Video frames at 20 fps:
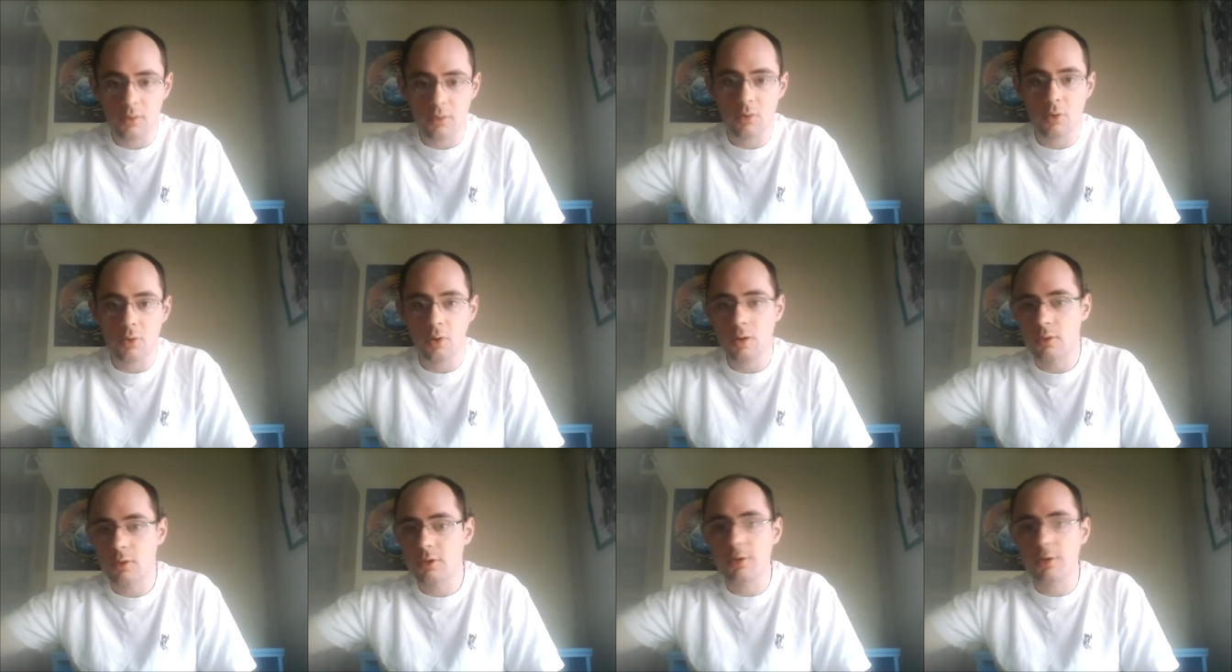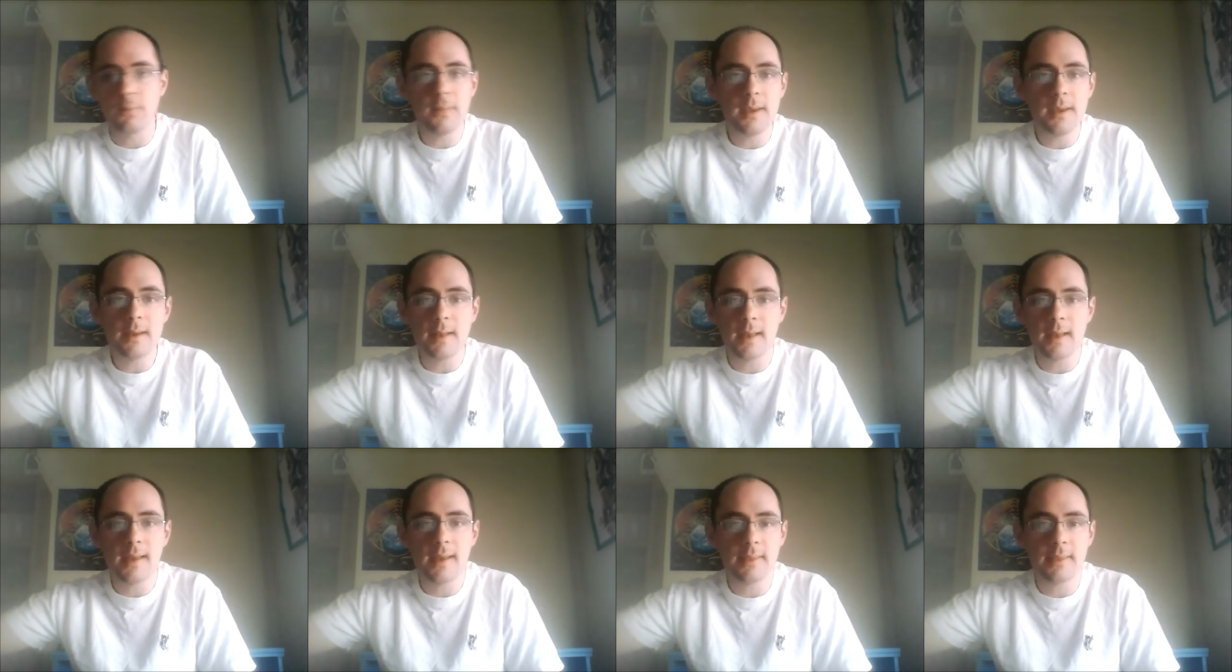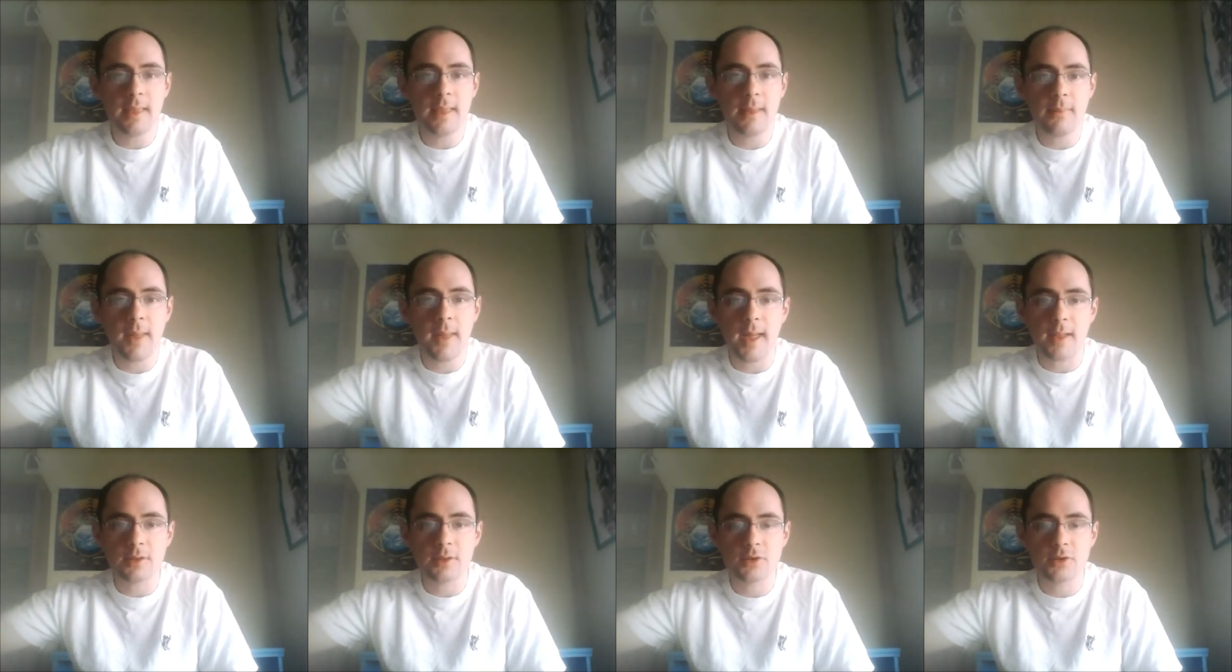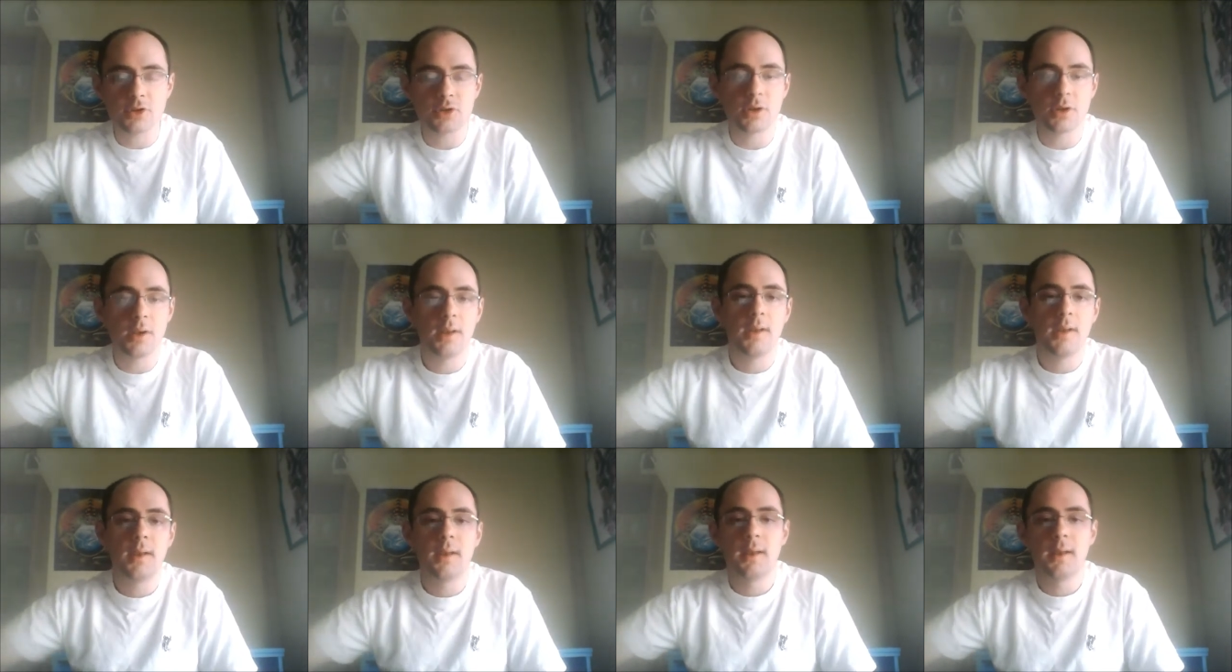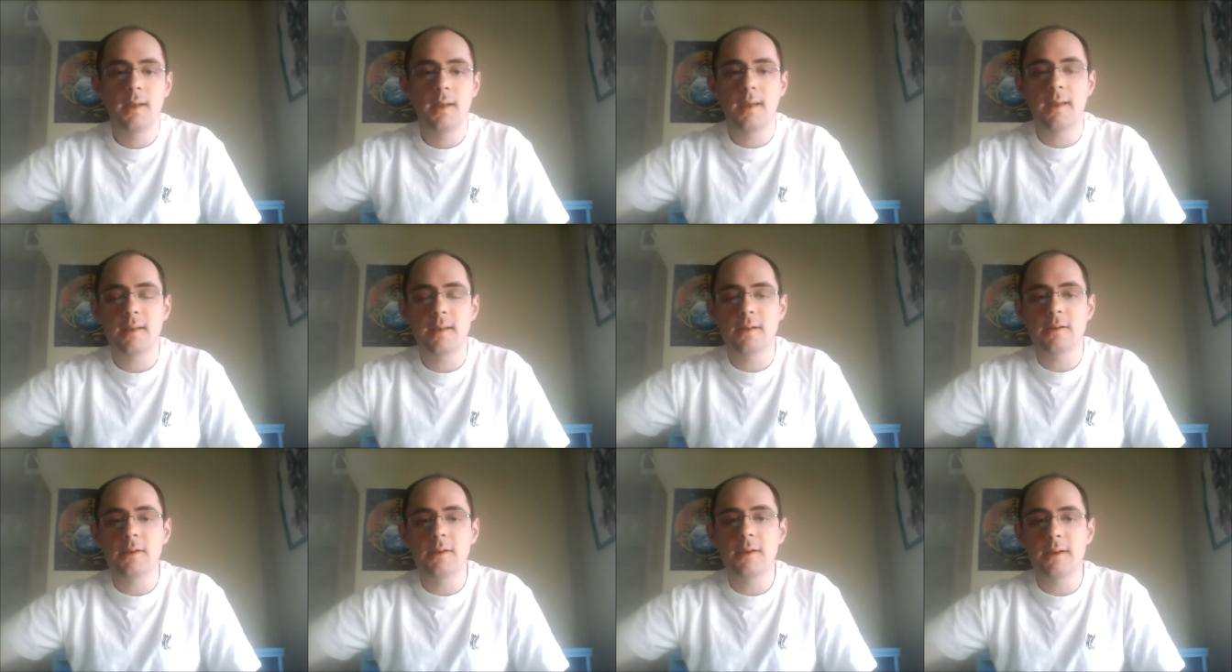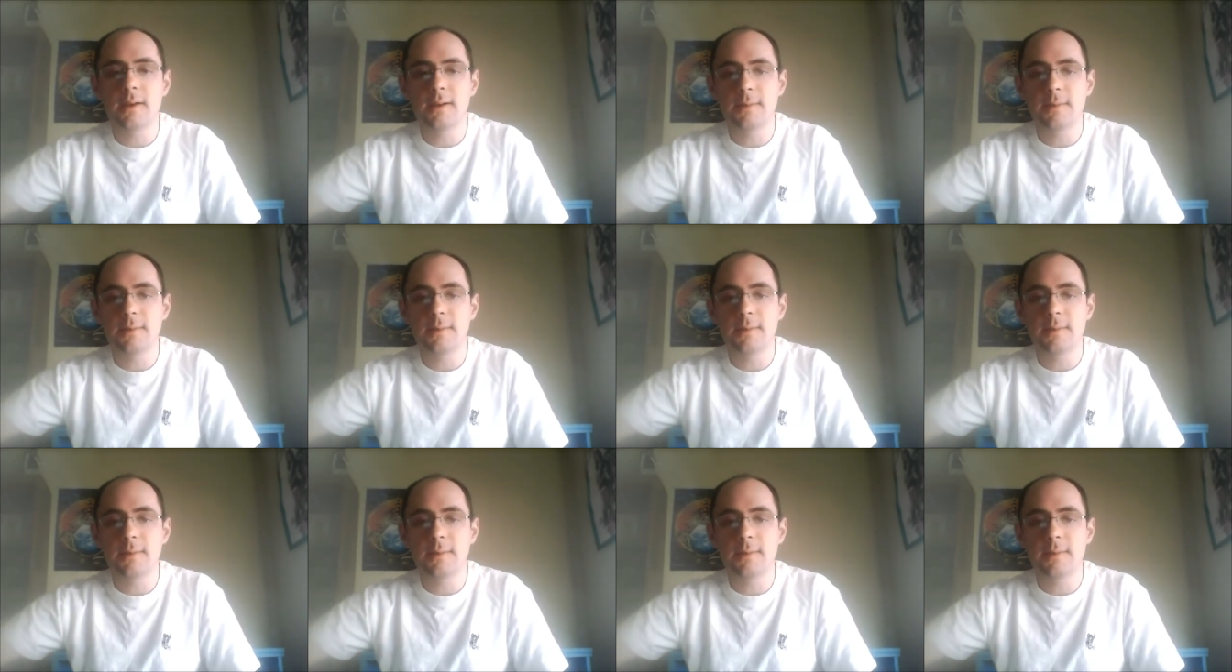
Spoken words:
Tamina in that match. And